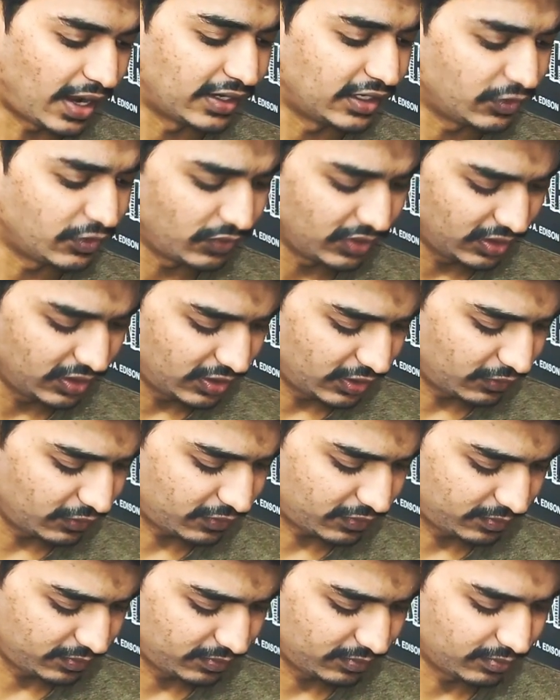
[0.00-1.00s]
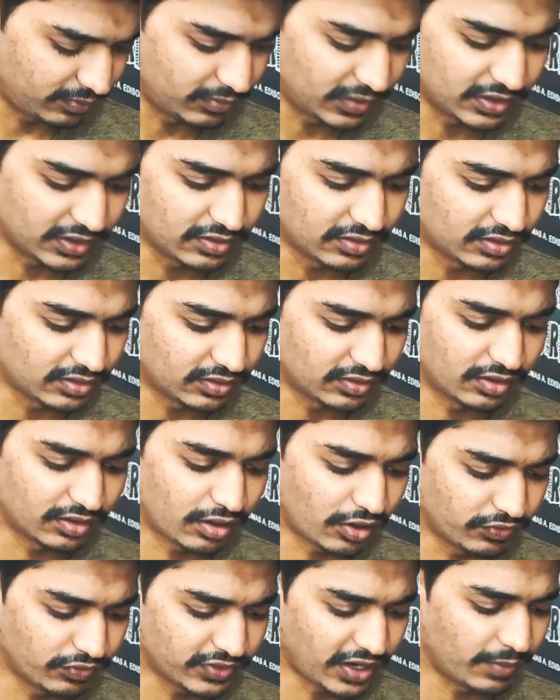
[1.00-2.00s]
And it will give me the
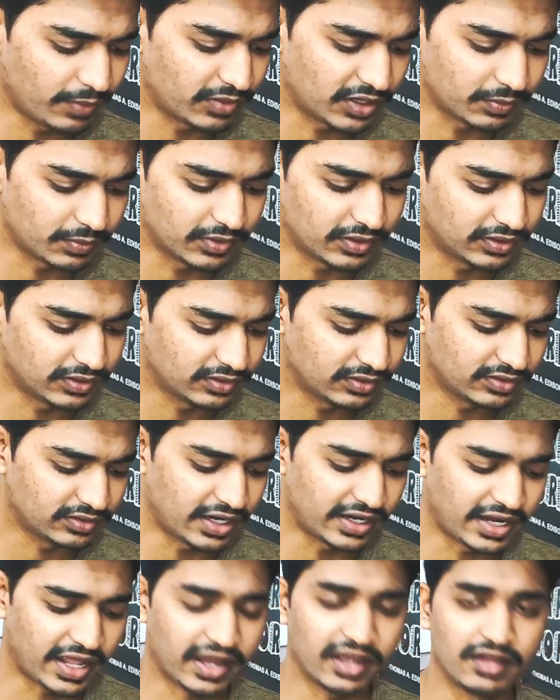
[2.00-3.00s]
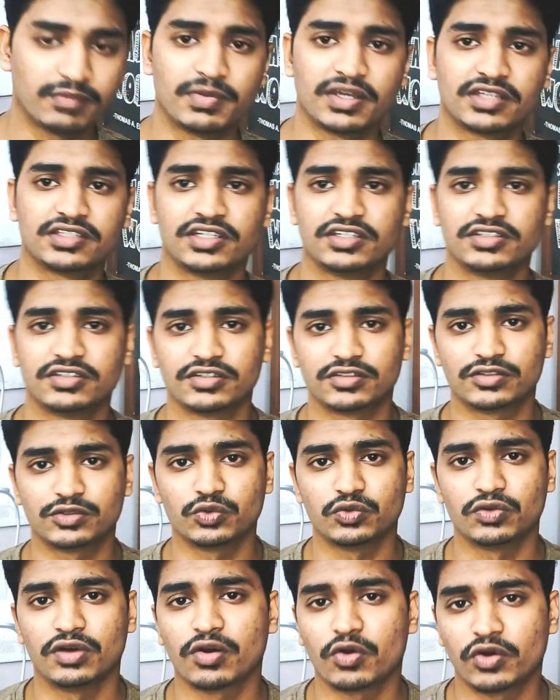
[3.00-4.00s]
rough timetable that I can make changes to